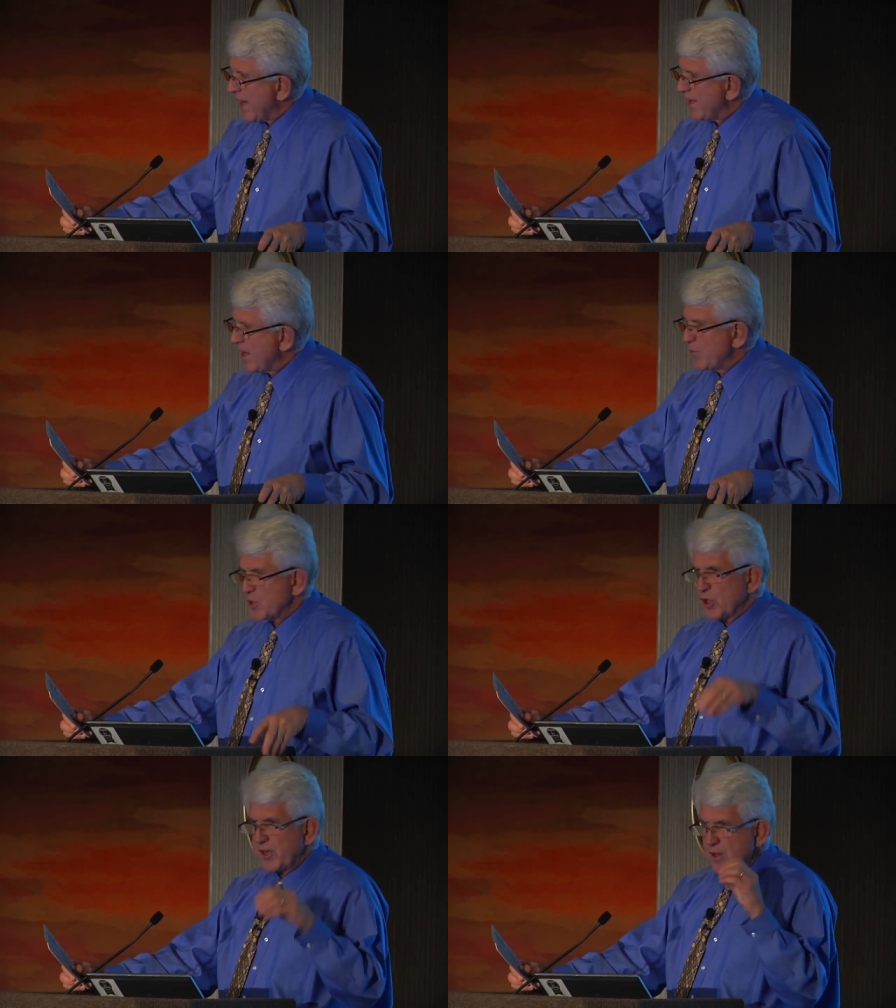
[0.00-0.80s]
And then we
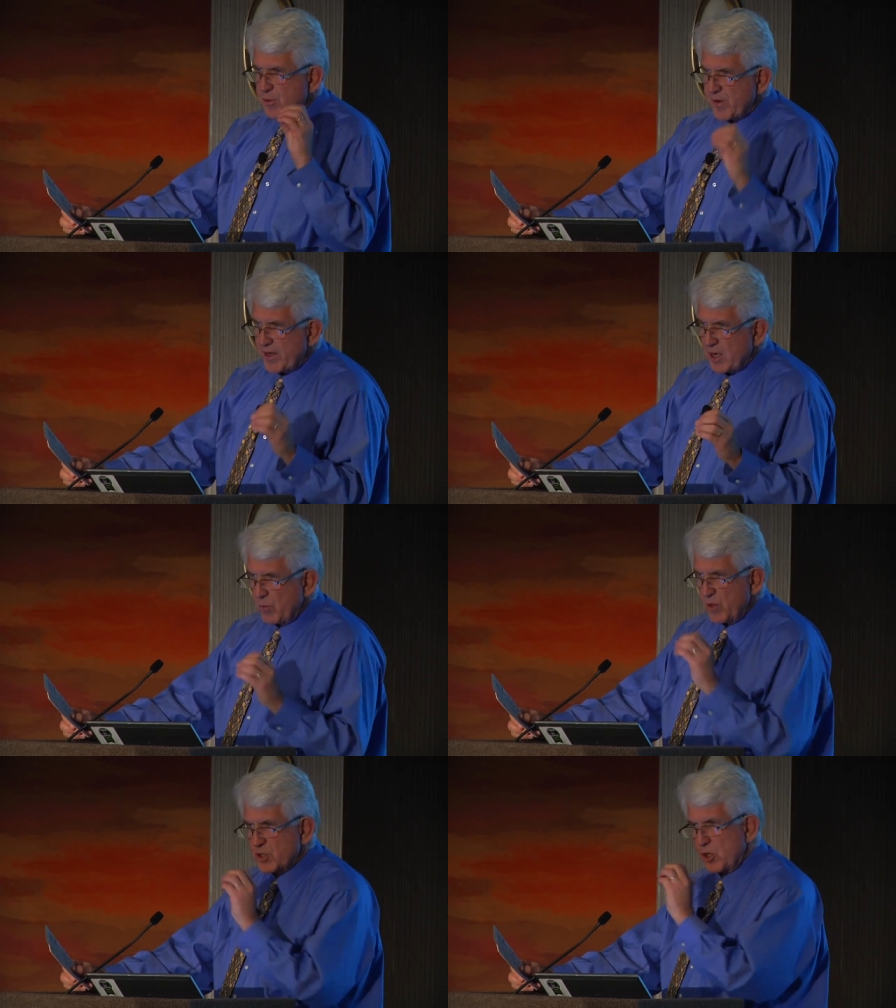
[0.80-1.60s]
took Ethernet
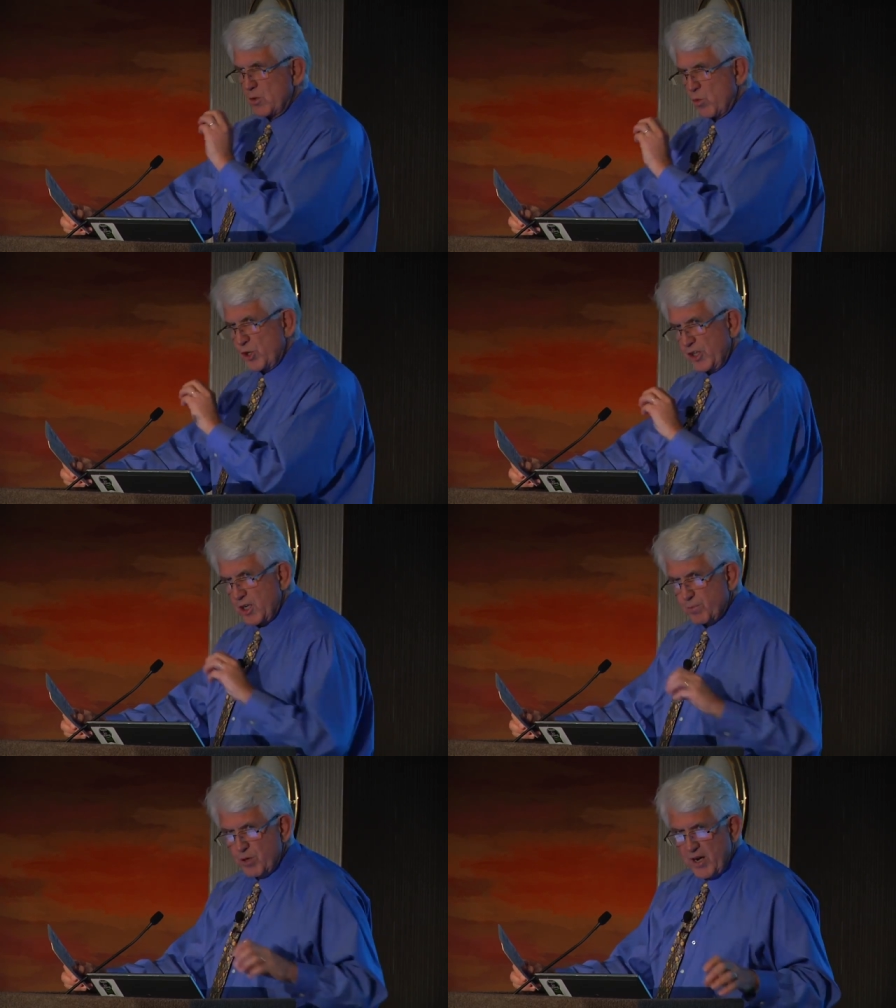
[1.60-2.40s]
and we started working
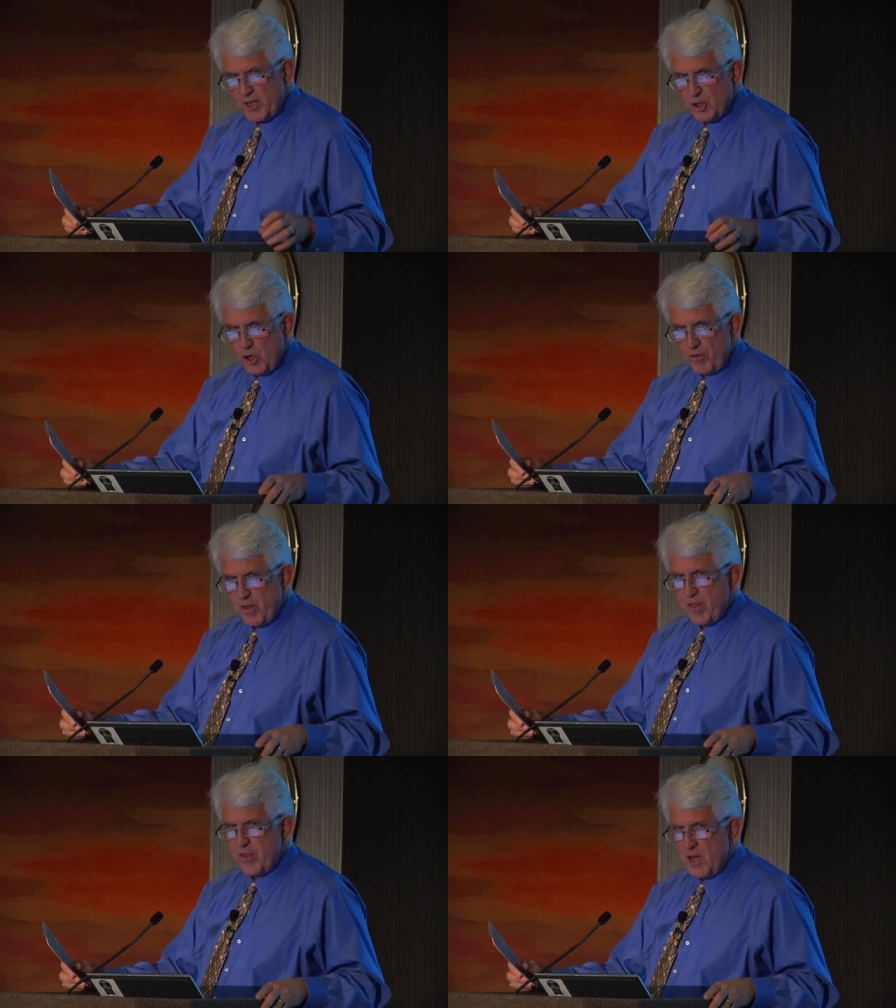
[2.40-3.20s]
on a product
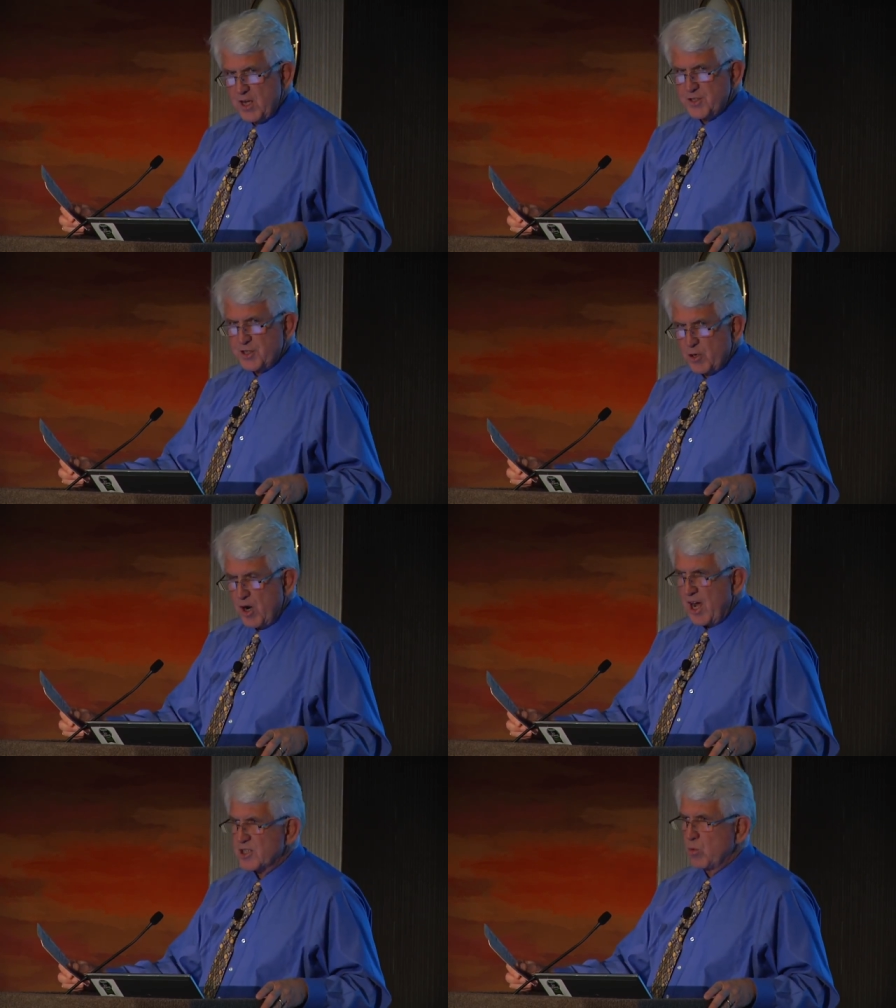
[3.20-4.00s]
called the
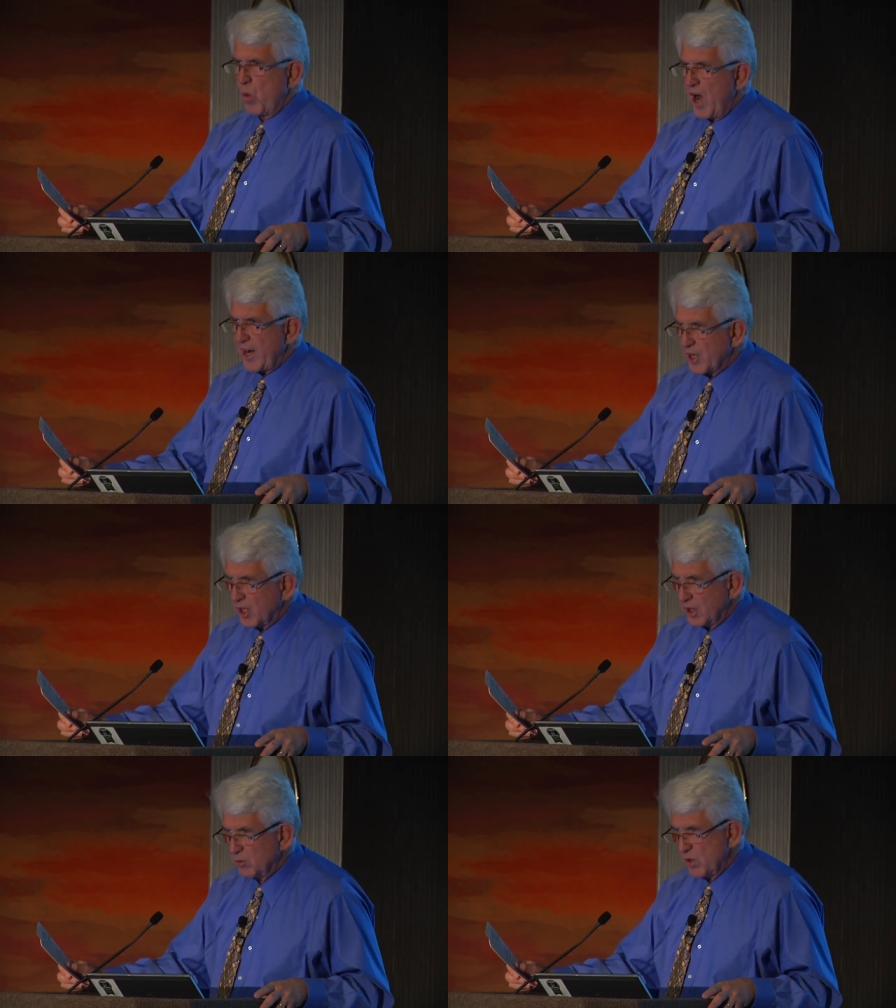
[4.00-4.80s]
Xerox
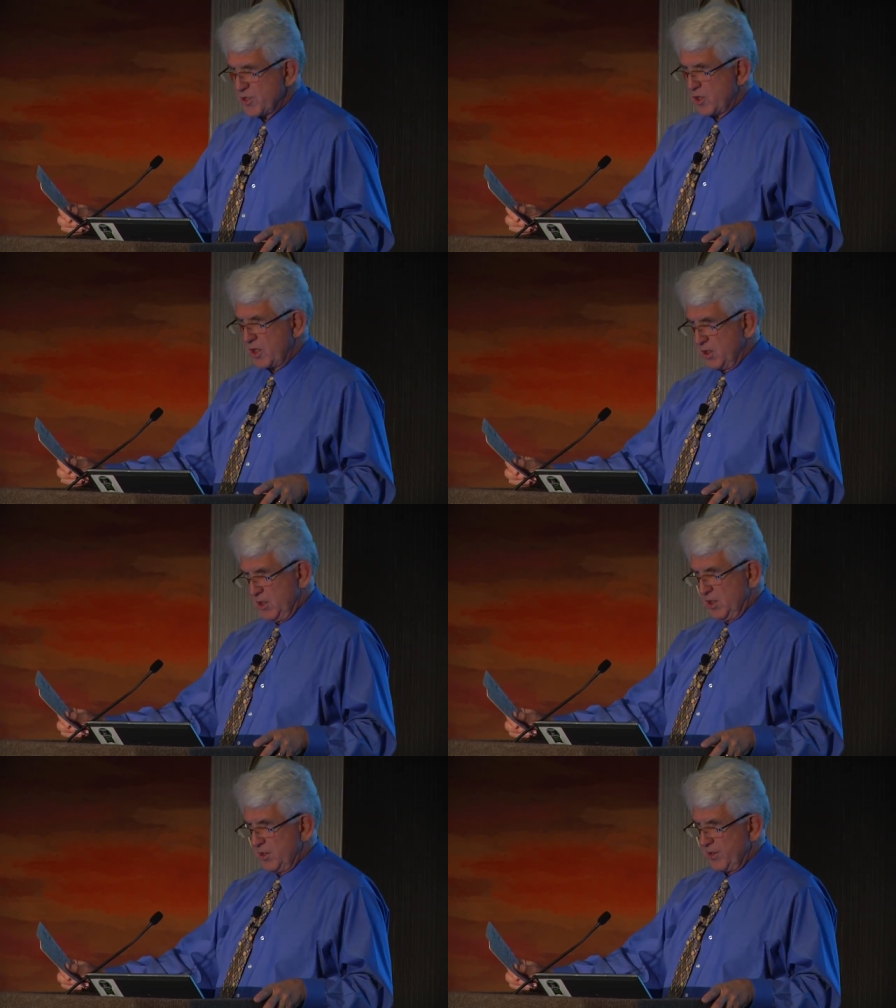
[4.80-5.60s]
Wire was our,
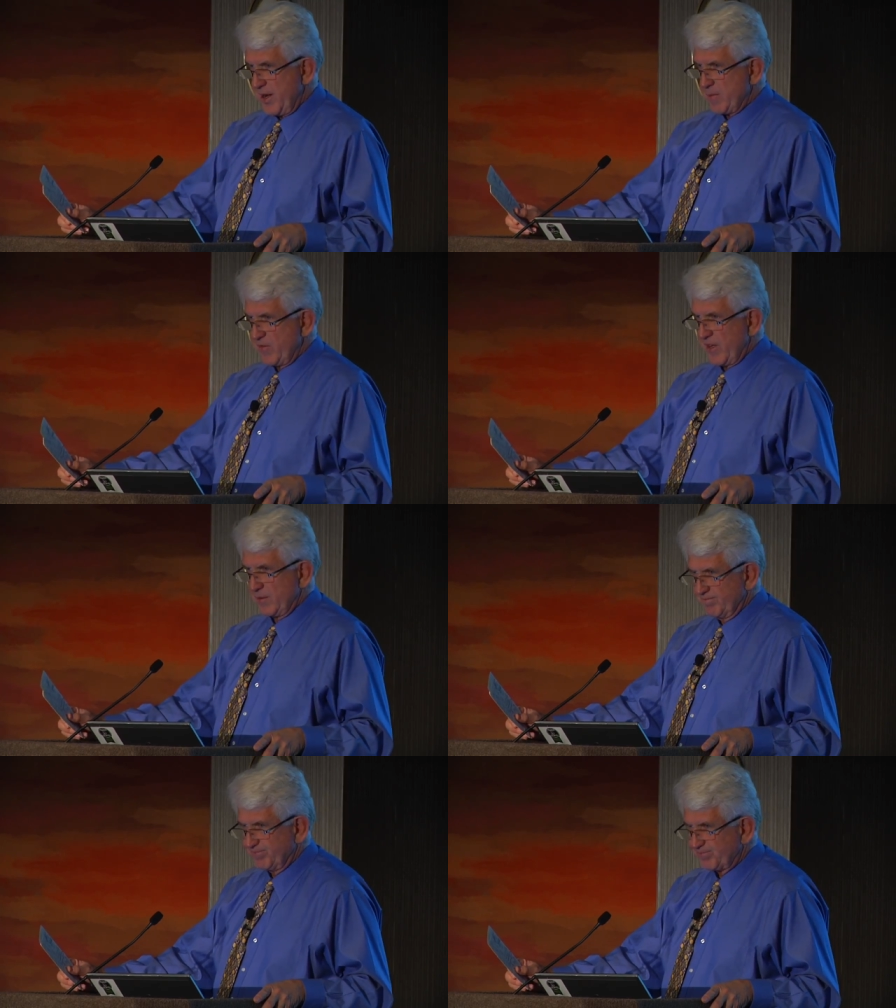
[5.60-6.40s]
the name of it.